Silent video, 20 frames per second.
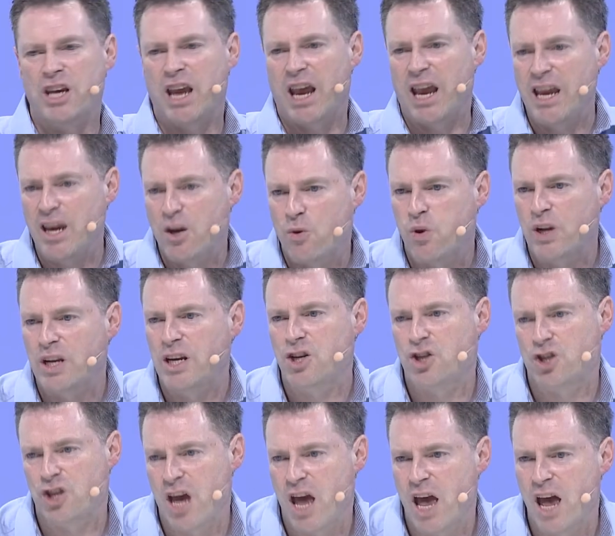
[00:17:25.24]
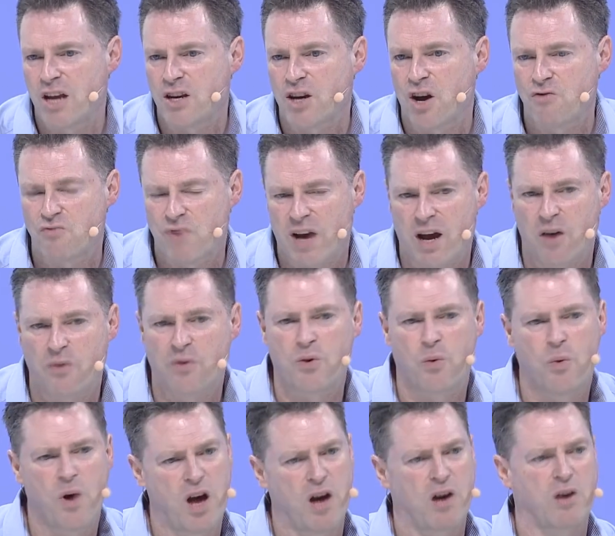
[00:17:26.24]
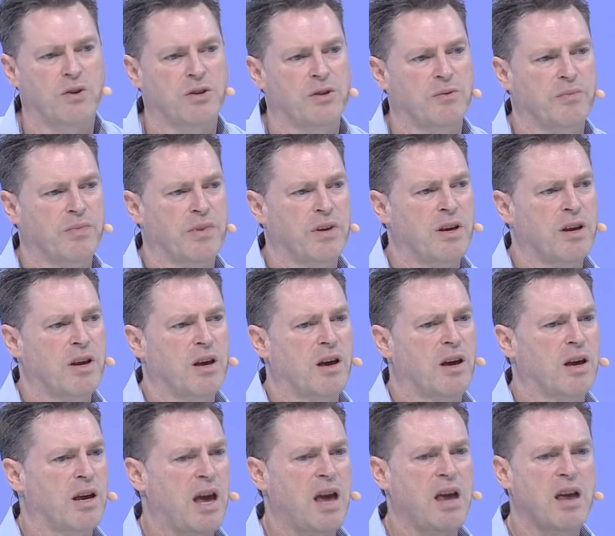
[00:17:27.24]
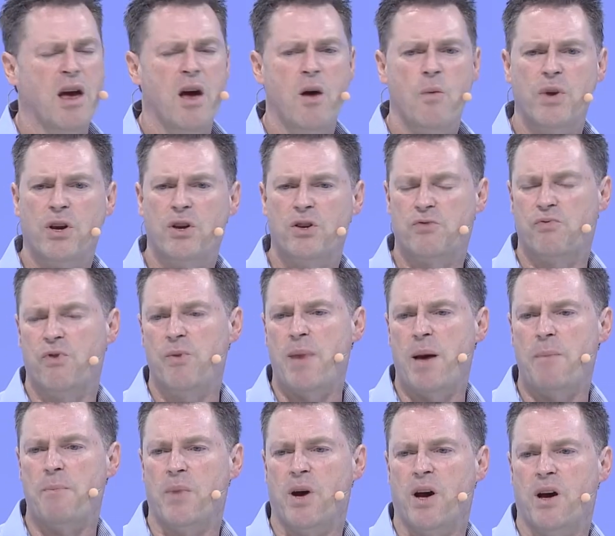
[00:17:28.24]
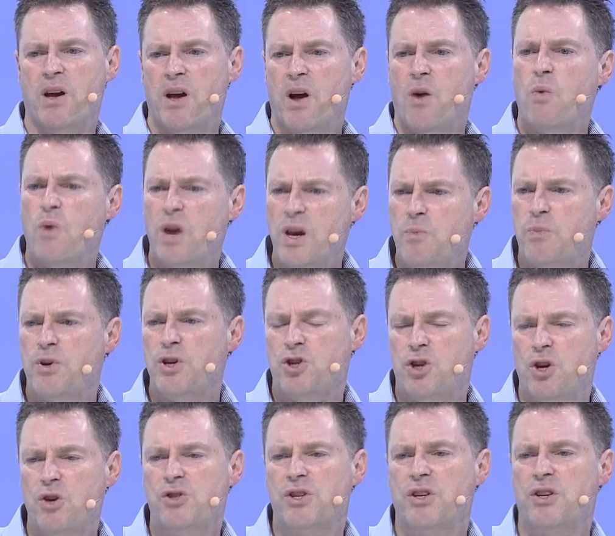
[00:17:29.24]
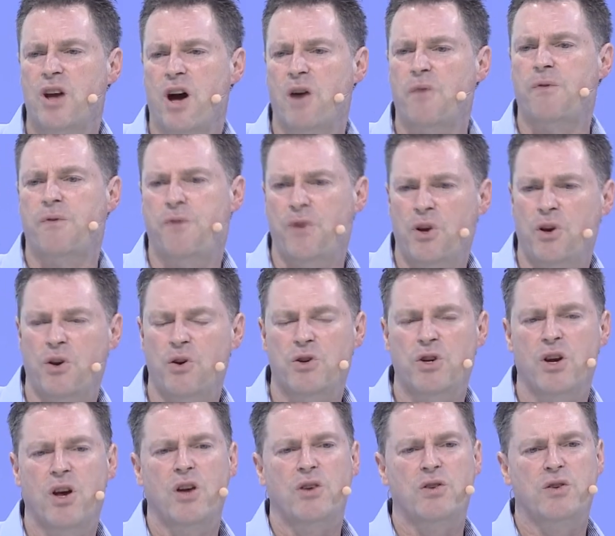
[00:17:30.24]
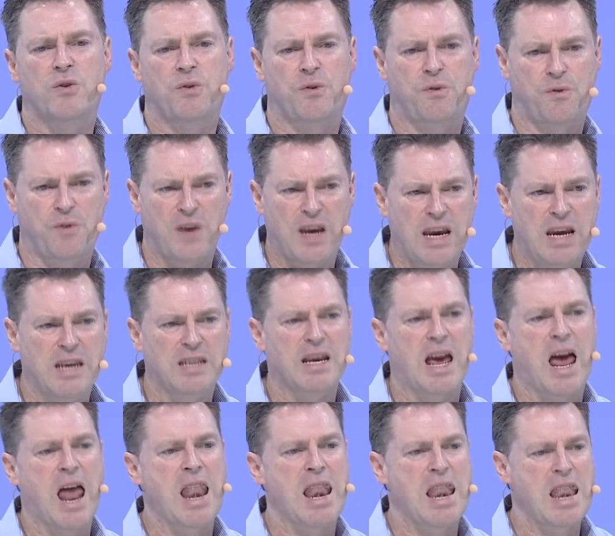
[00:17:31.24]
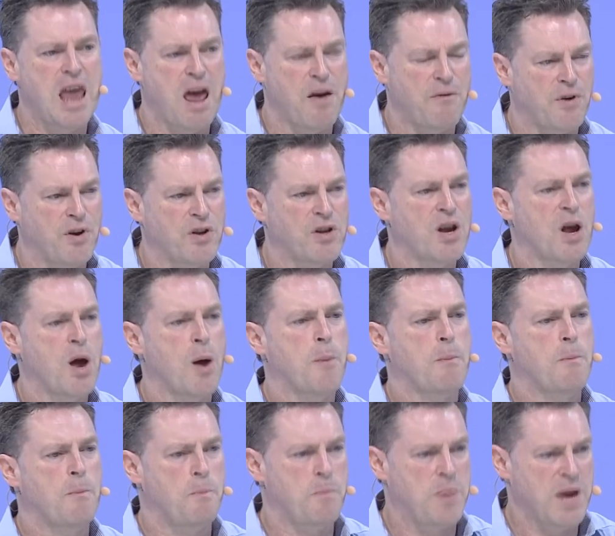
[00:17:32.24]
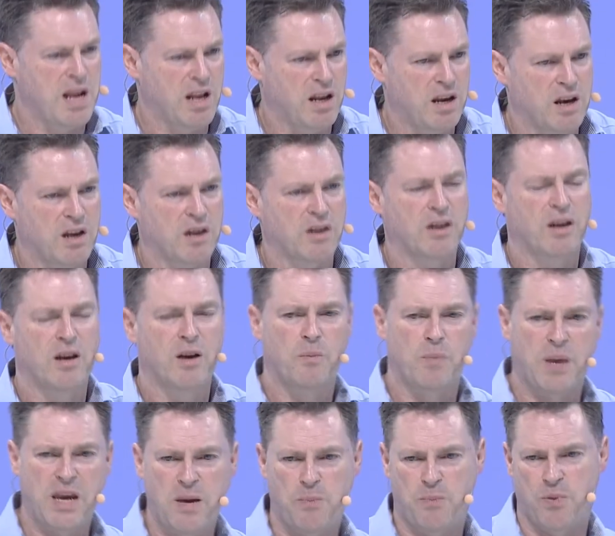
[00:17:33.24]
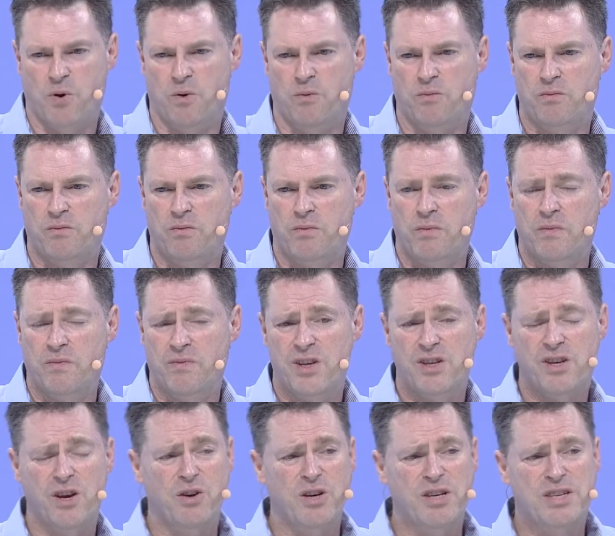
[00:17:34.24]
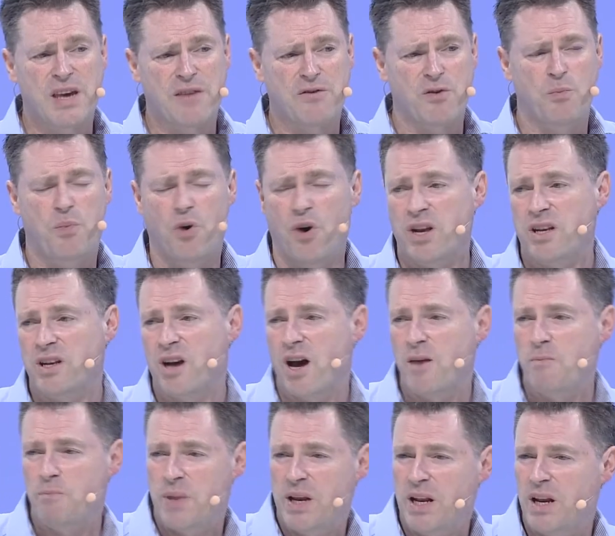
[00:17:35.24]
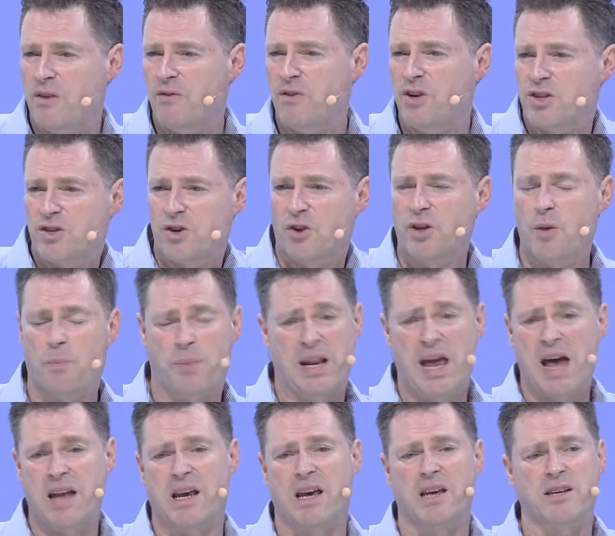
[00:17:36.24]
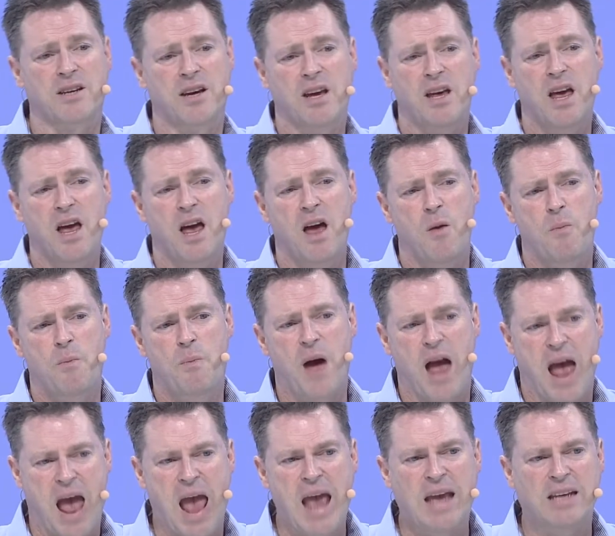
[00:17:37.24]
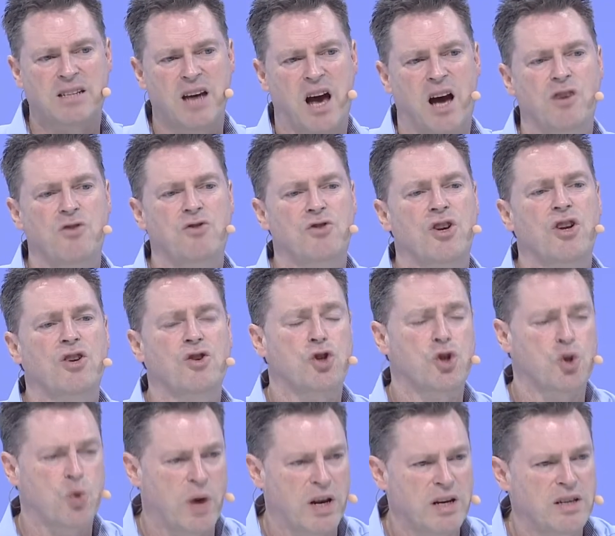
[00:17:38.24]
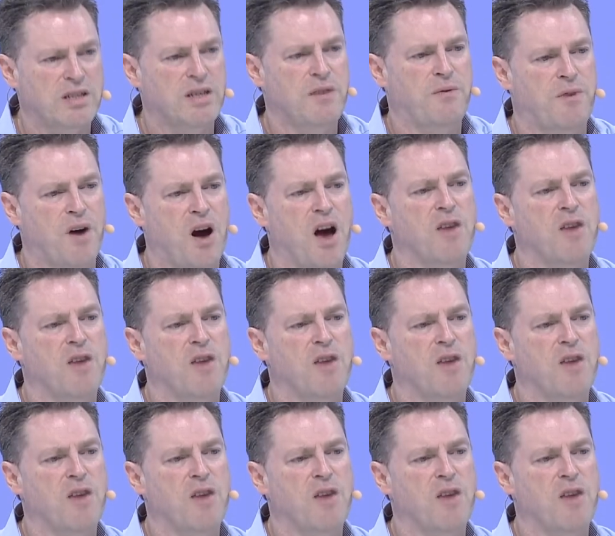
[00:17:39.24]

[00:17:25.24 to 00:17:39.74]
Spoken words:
equally shared around the world, okay? Because remember, we produce enough food to feed 11 billion people. There's only 7.9 billion of us on the planet, but 825